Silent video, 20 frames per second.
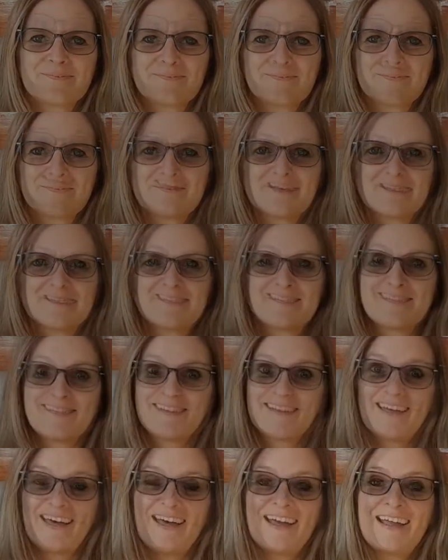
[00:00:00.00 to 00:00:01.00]
Yes,
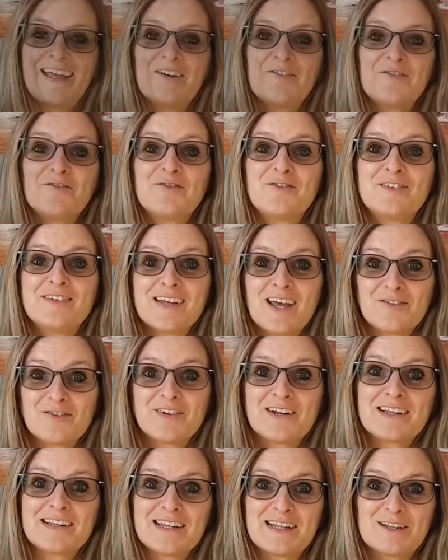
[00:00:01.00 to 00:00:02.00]
I have
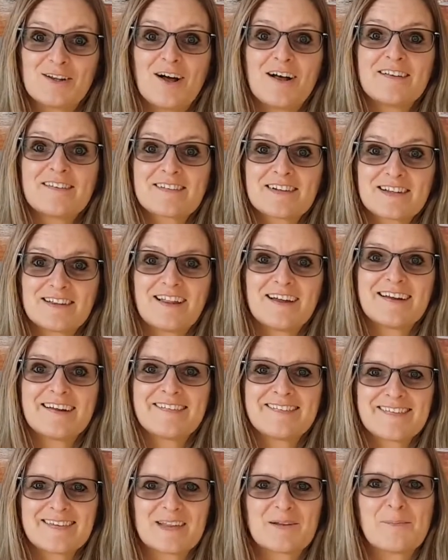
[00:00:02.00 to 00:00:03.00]
definitely lost
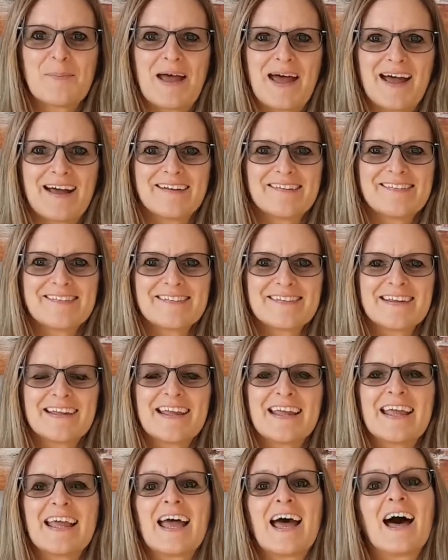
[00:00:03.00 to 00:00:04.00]
clients in the past.
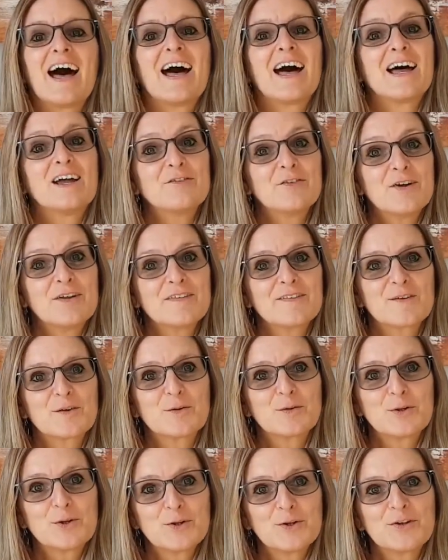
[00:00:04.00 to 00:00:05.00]
I've
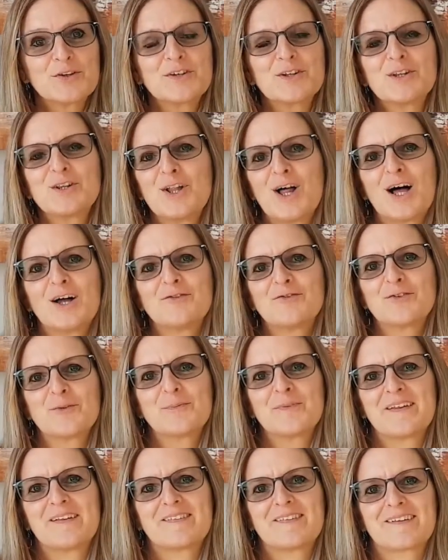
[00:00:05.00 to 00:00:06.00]
also learned a lot
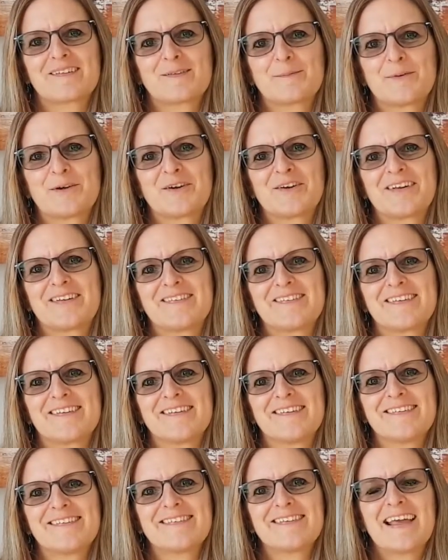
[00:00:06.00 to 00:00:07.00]
from these
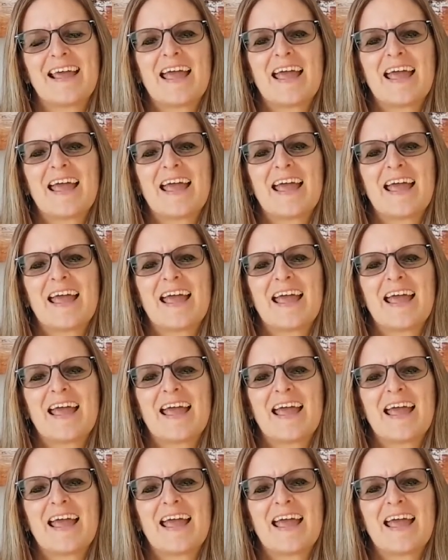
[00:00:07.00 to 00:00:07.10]
experiences.